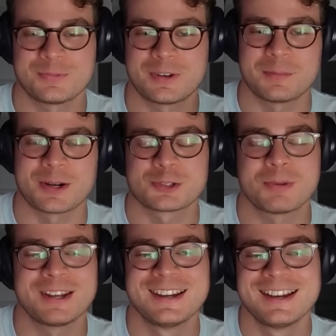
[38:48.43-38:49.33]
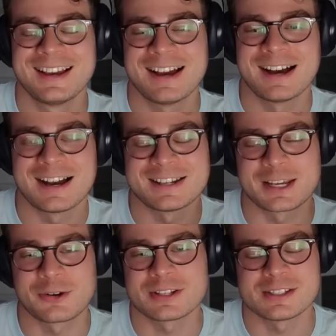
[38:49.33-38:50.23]
very much. But I
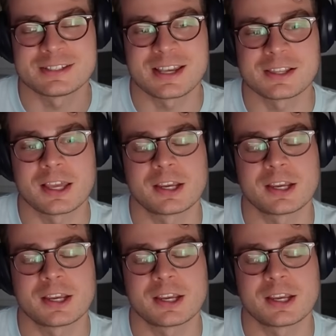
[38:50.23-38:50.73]
digress to say,